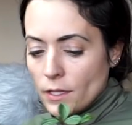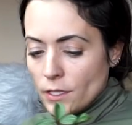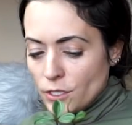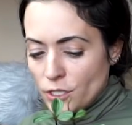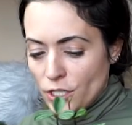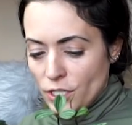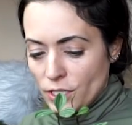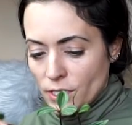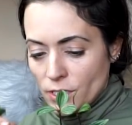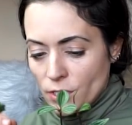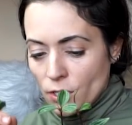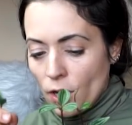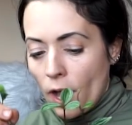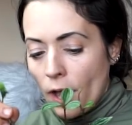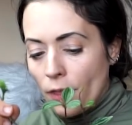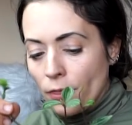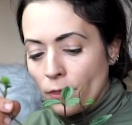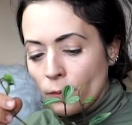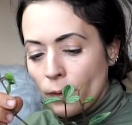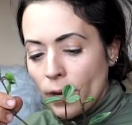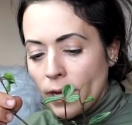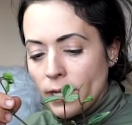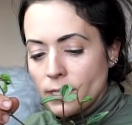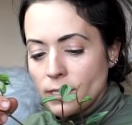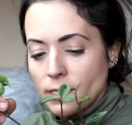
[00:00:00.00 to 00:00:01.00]
just not the
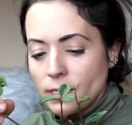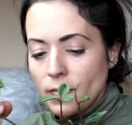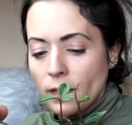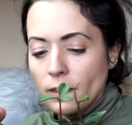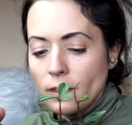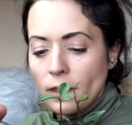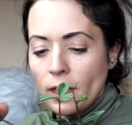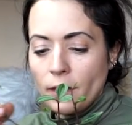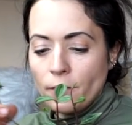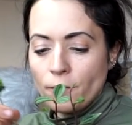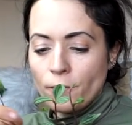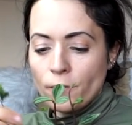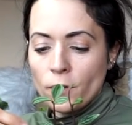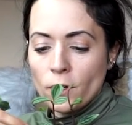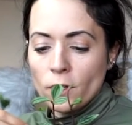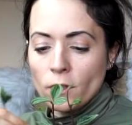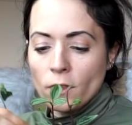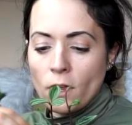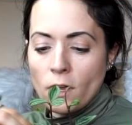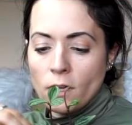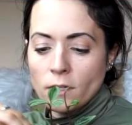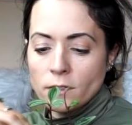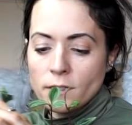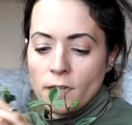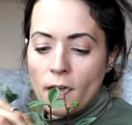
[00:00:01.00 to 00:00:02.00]
right sunlight for a
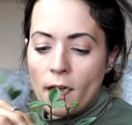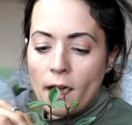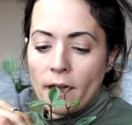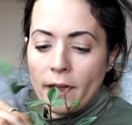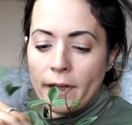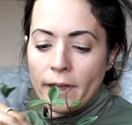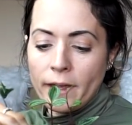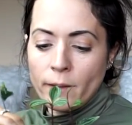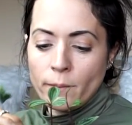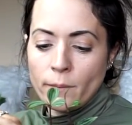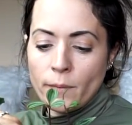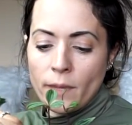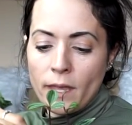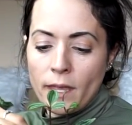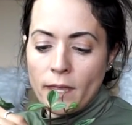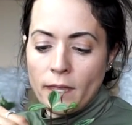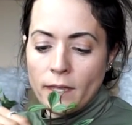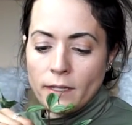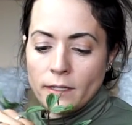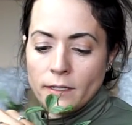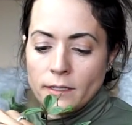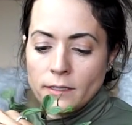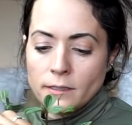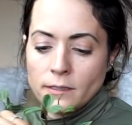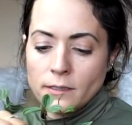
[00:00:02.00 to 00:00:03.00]
long time,
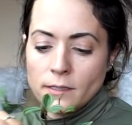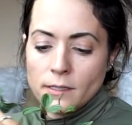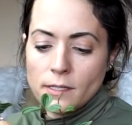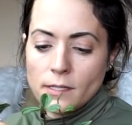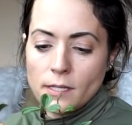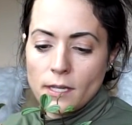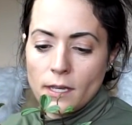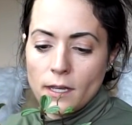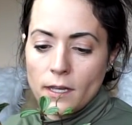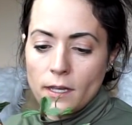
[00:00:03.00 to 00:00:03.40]
and